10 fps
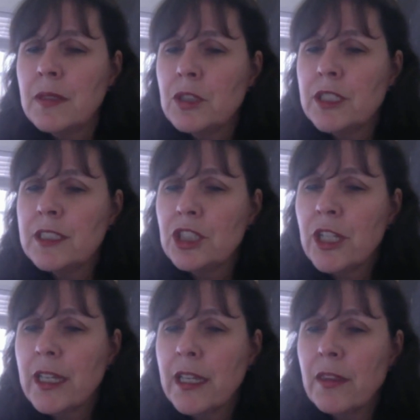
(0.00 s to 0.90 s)
Just
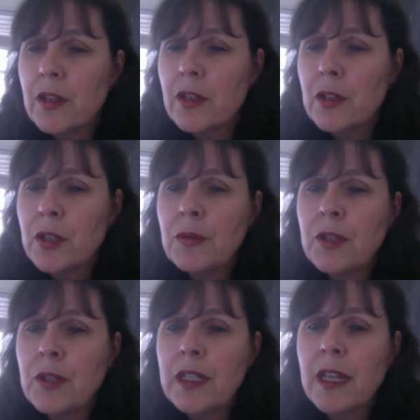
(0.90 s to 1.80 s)
checking the
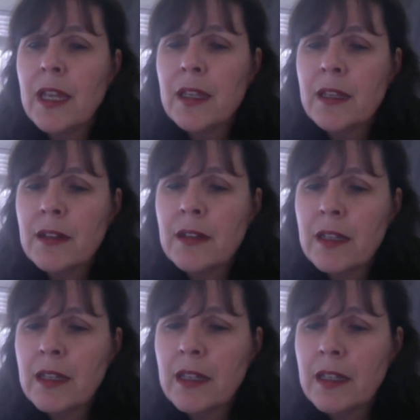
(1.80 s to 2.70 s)
Q&A here
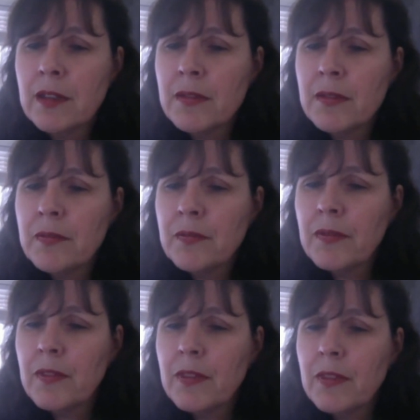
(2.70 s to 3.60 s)
again,
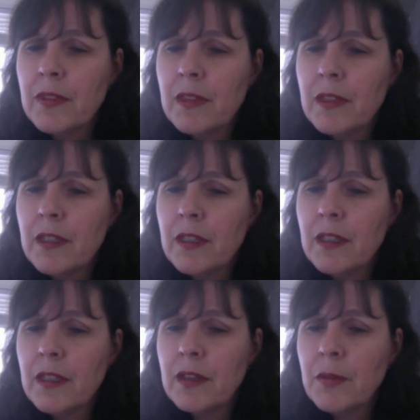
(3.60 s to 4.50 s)

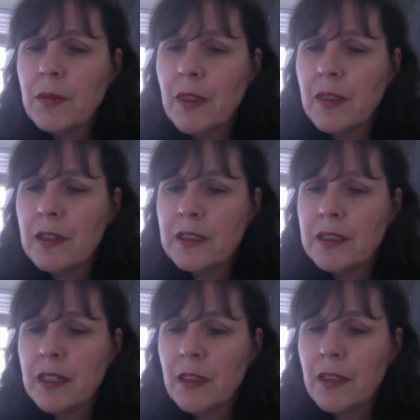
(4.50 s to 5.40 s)
whether there's
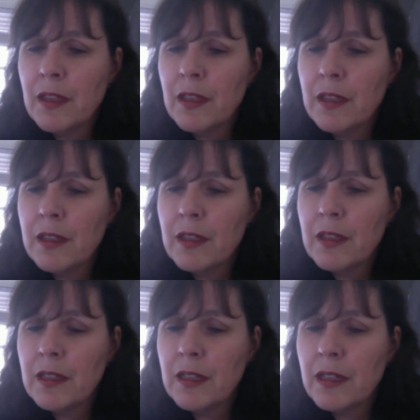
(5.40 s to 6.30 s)
anything
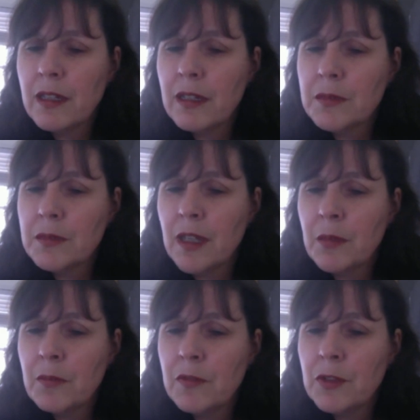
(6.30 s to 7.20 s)
that comes
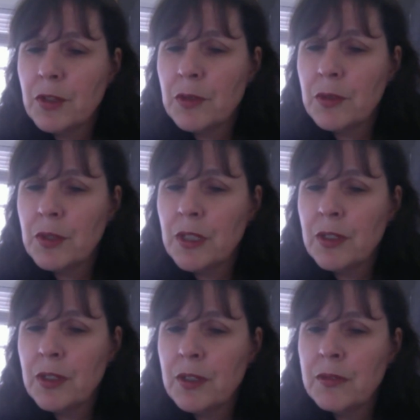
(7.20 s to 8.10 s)
up for you
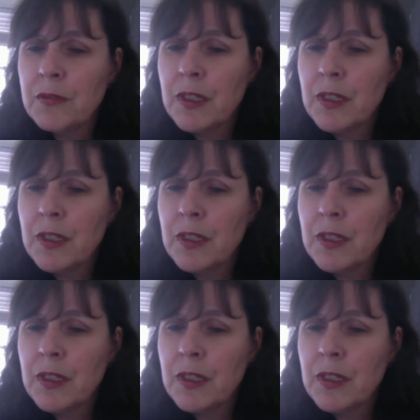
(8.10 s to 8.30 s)
here.